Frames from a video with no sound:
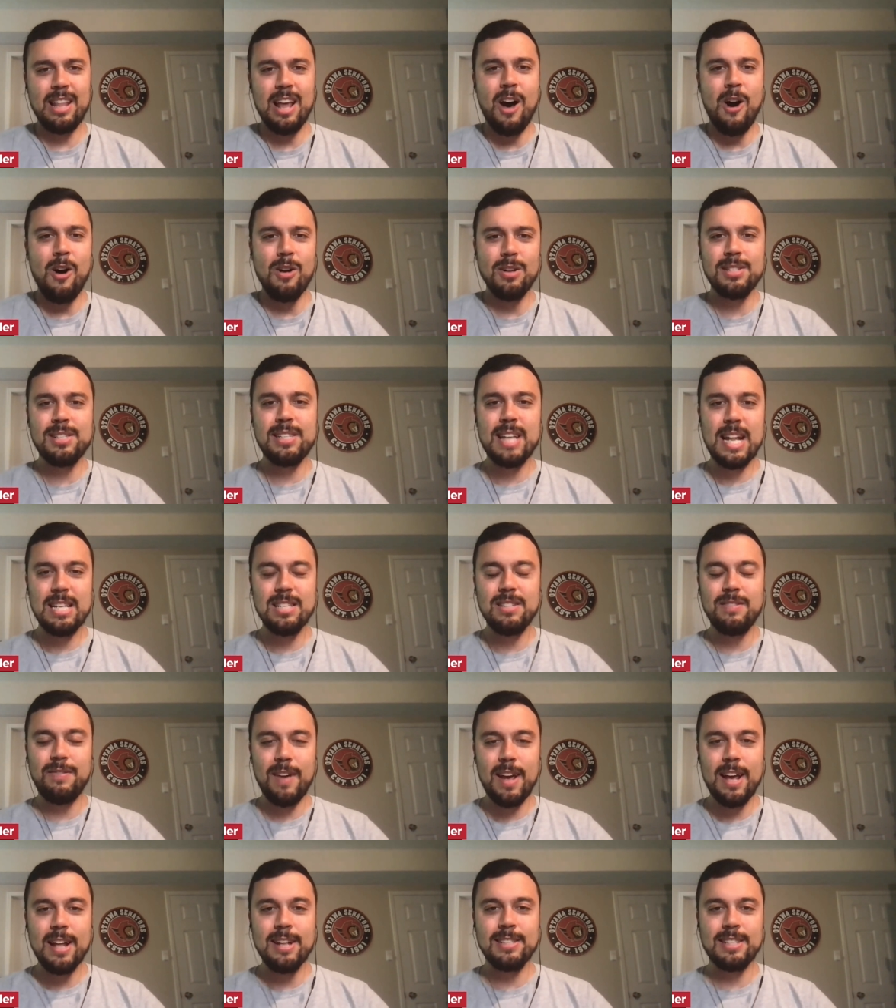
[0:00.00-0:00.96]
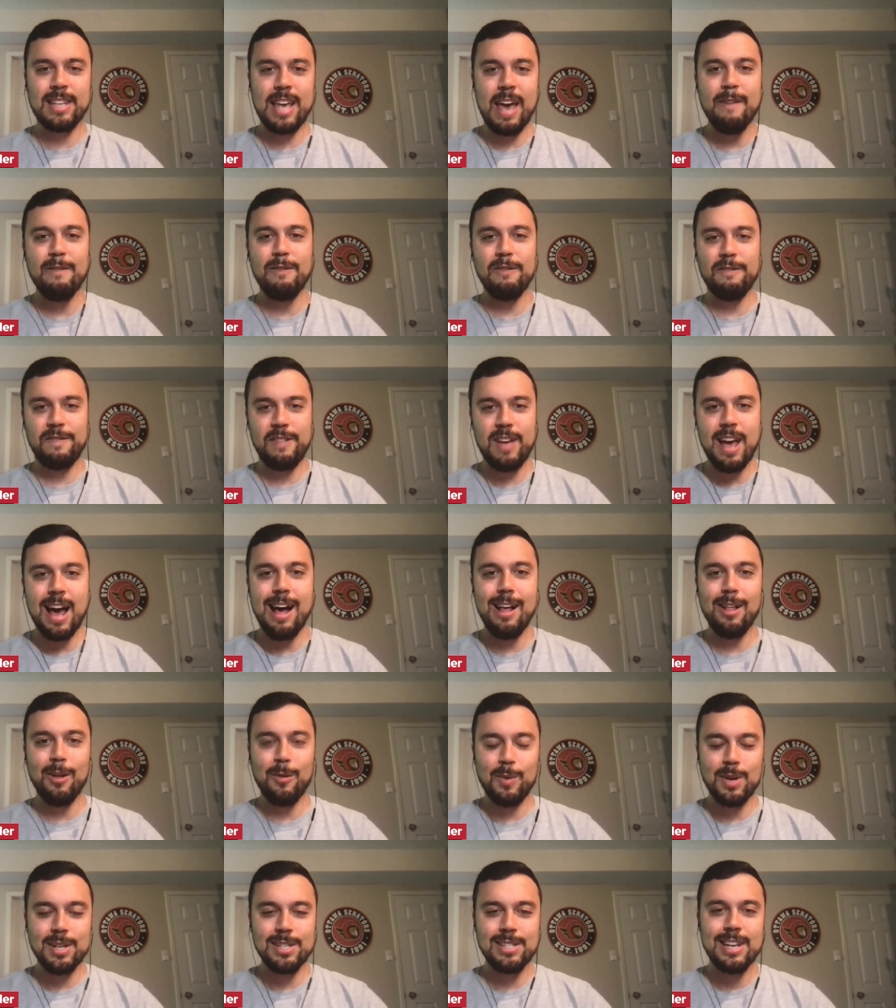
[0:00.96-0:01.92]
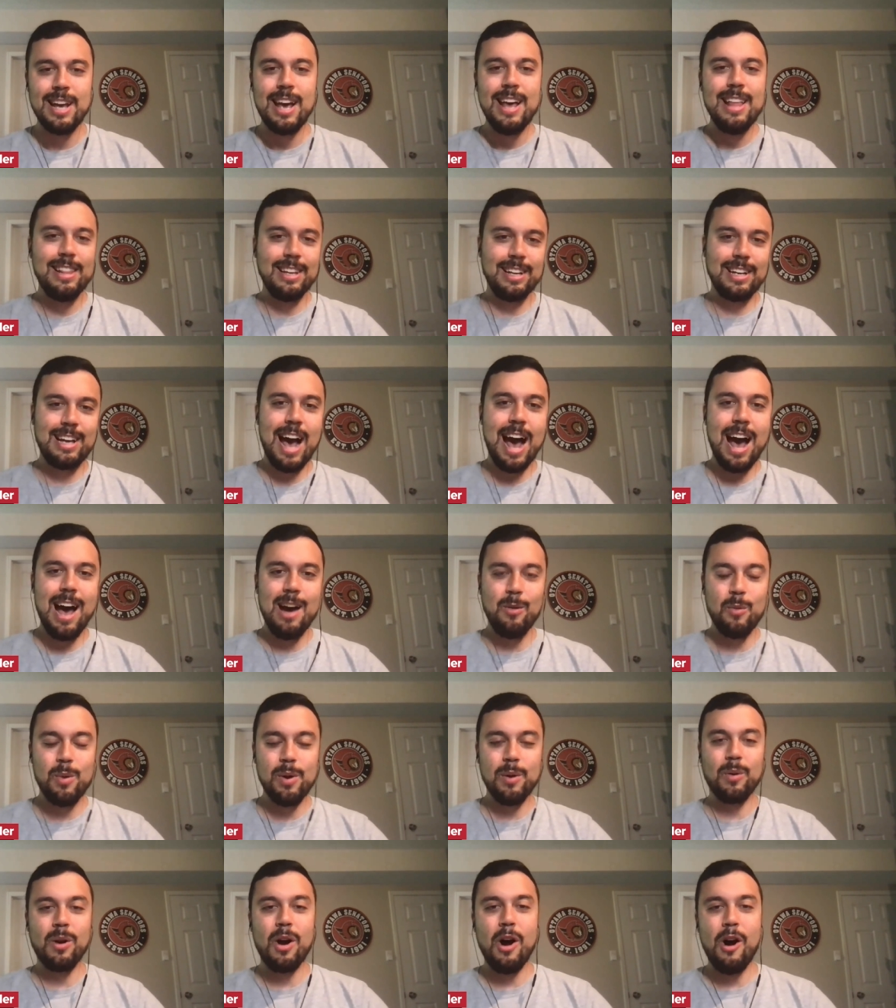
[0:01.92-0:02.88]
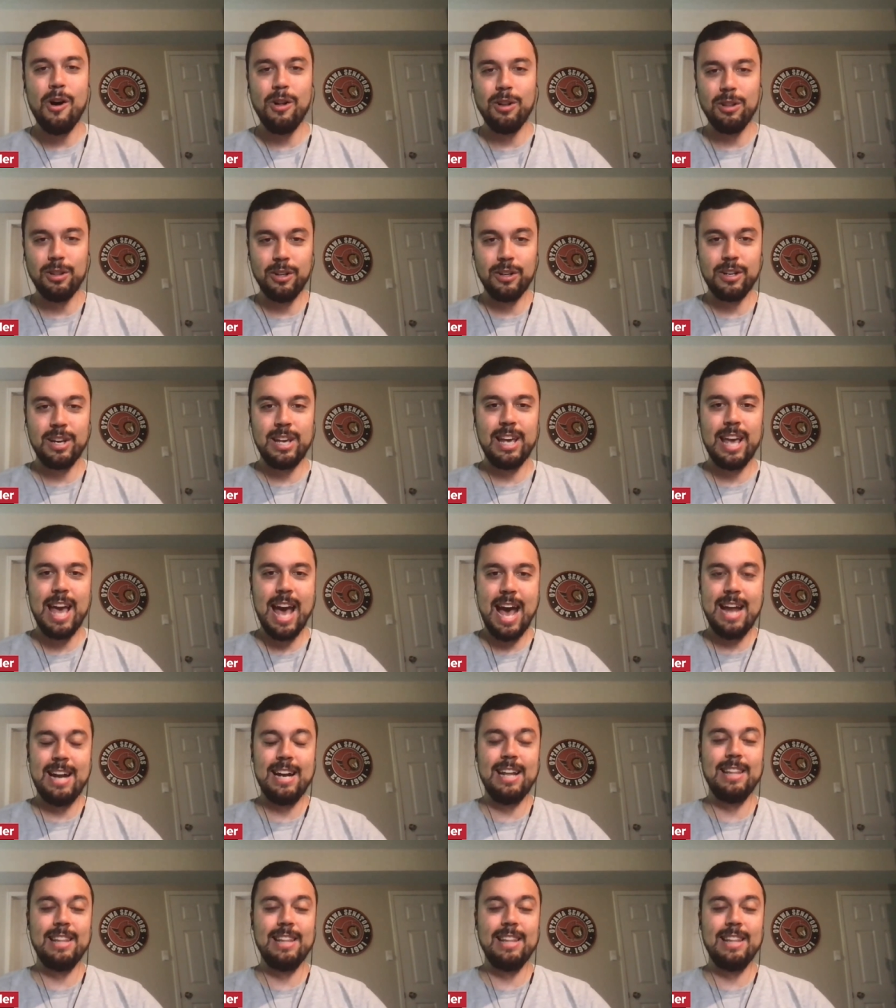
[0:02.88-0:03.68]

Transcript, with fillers: all Sens fans, Kevin Fiala was the guy we were all looking at.